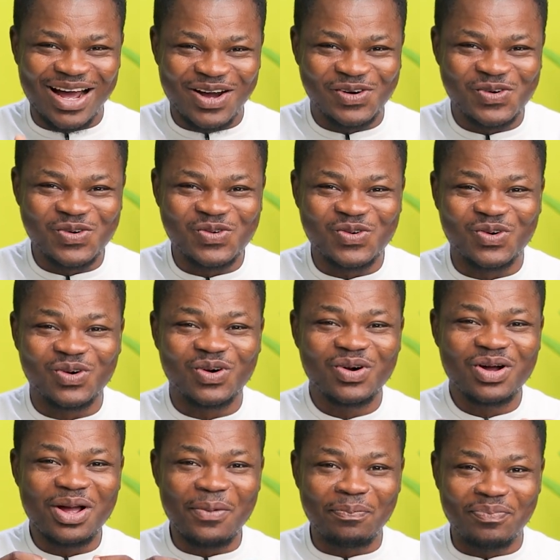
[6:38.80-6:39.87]

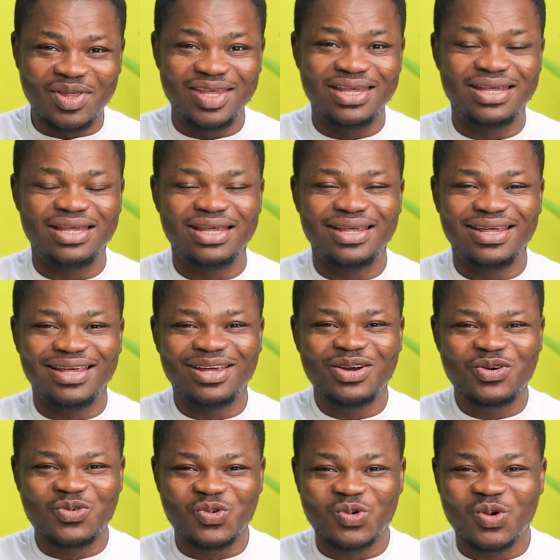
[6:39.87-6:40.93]
Ahoho
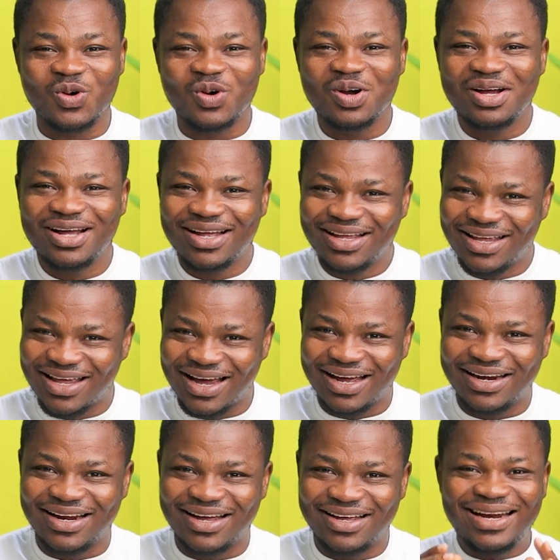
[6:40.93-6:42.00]
P O
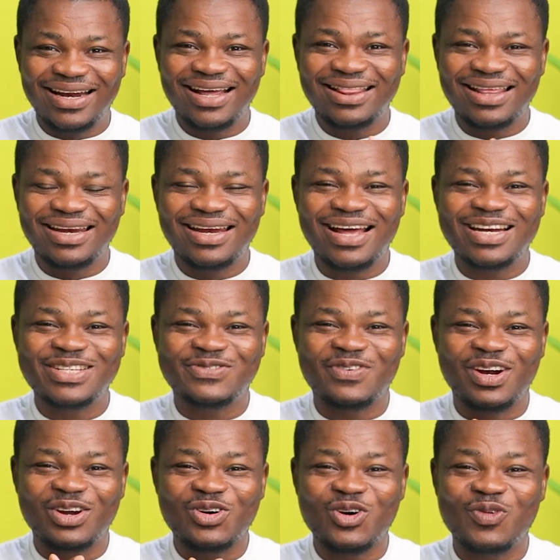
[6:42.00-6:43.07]
Ghana. Another thing that is
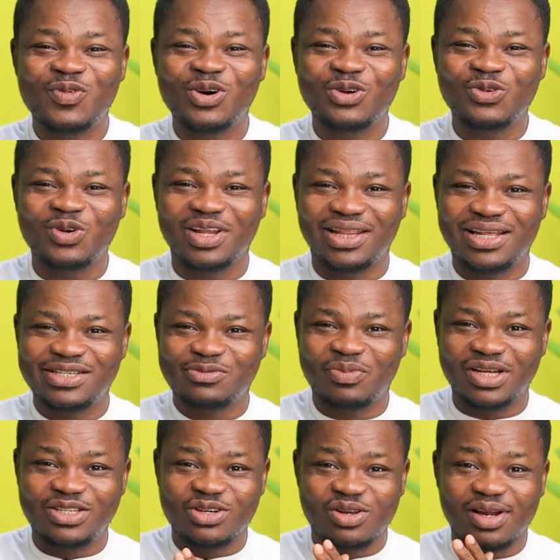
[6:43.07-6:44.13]
very common with this
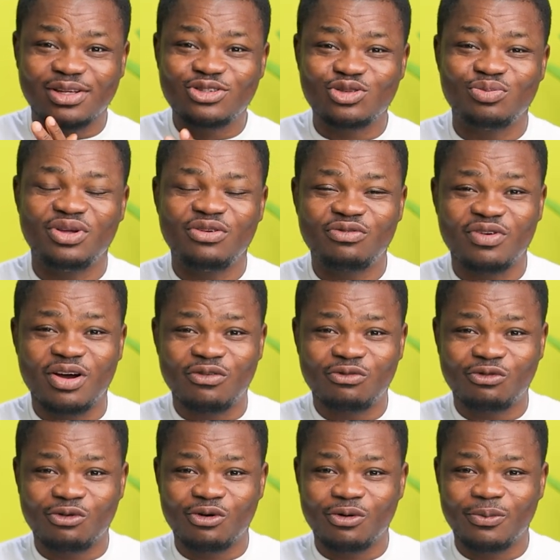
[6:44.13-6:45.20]
particular to be verb
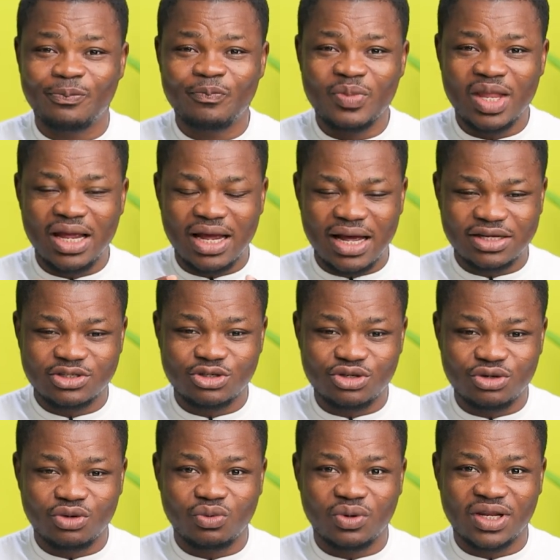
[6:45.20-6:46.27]
form has to
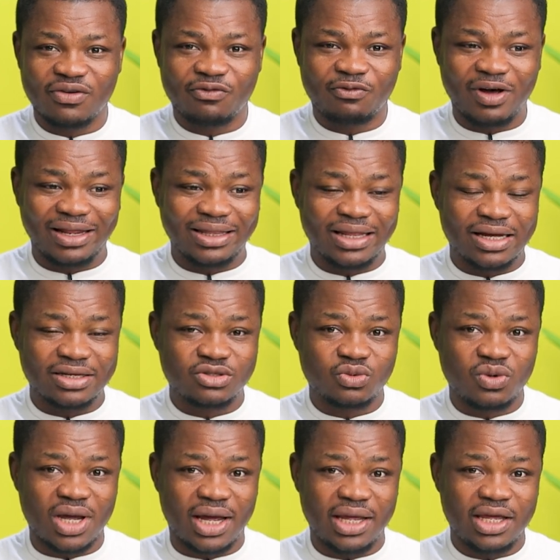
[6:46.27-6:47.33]
do with the fact that
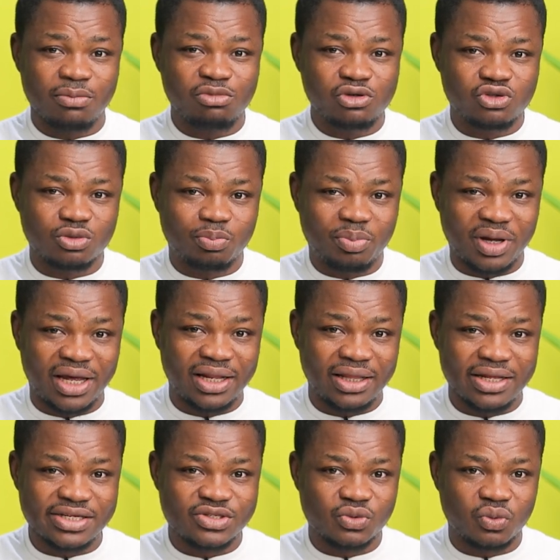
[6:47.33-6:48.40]
we are able to pair
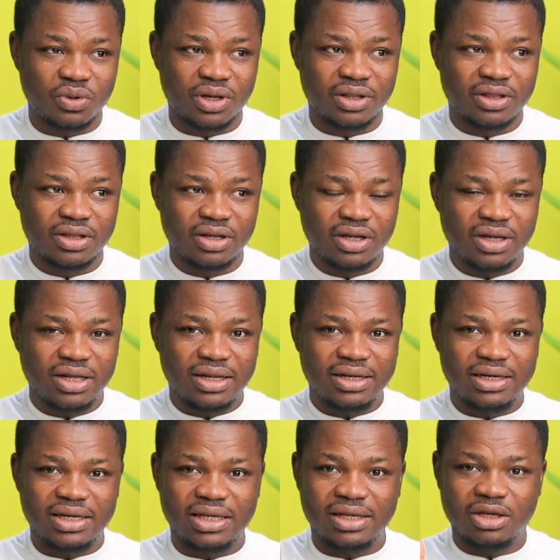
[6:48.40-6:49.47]
this with
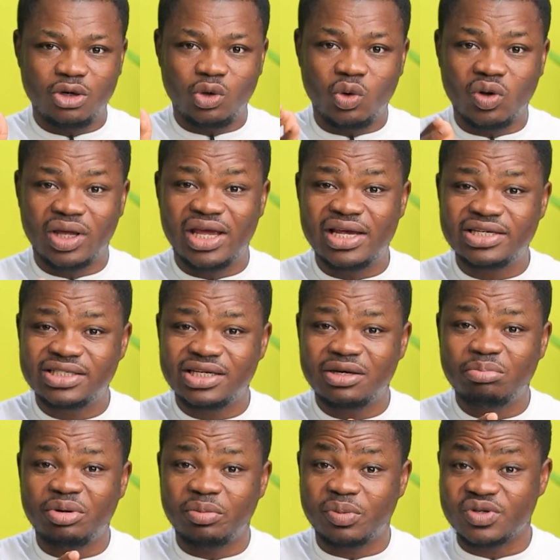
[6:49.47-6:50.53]
the
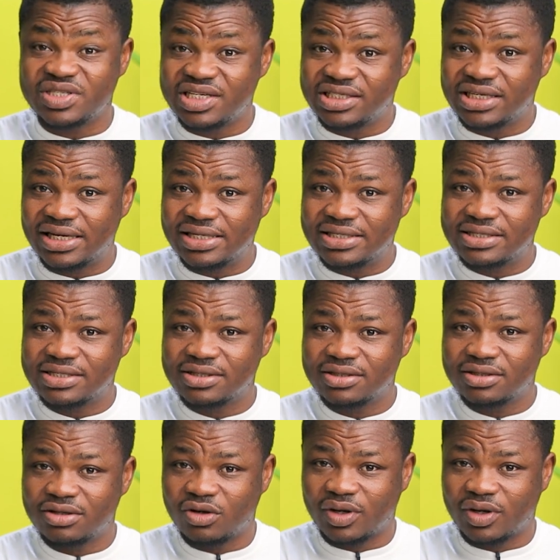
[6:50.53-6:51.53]
location prepositions.